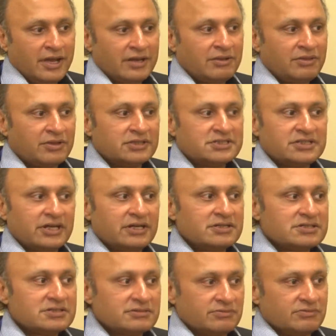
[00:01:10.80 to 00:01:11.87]
And the third side
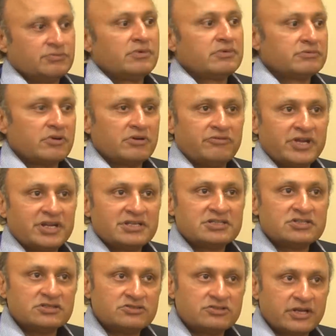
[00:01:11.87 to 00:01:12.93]
is
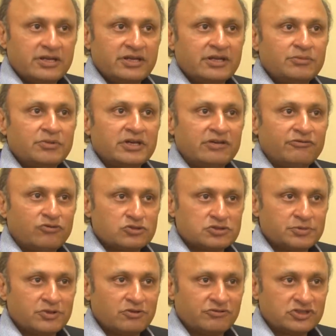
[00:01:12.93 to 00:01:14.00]
awareness and training among
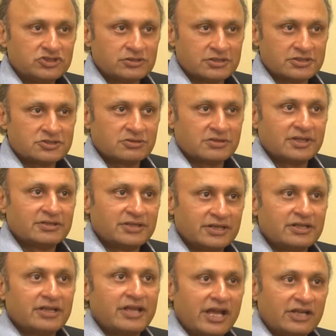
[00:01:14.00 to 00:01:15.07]
enforcement officials so that they
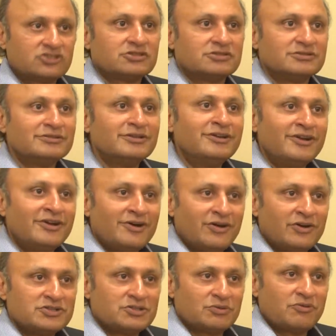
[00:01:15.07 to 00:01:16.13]
take action
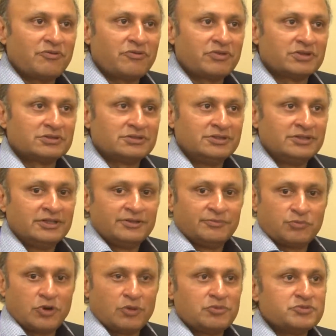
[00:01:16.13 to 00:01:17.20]
on some of the
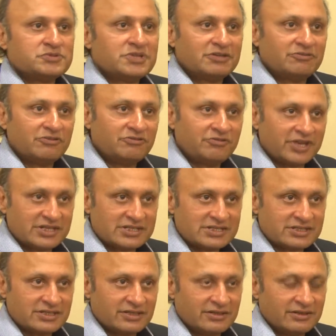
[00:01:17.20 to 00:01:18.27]
problems that we
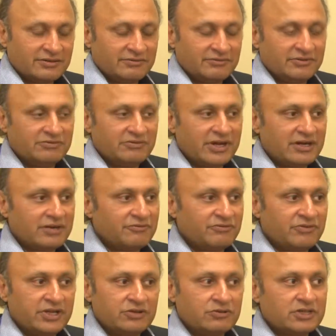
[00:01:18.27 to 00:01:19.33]
face. We've had a
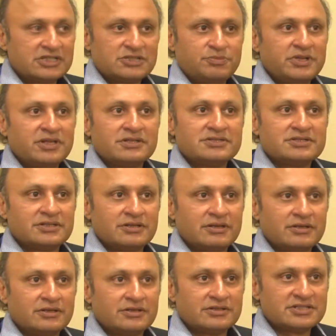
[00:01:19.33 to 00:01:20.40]
very good experience
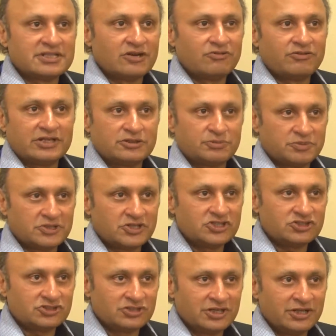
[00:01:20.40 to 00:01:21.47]
in the state of Andhra
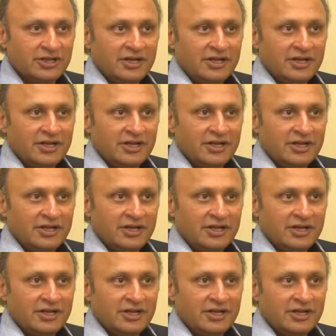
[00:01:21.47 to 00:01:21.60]
Pradesh,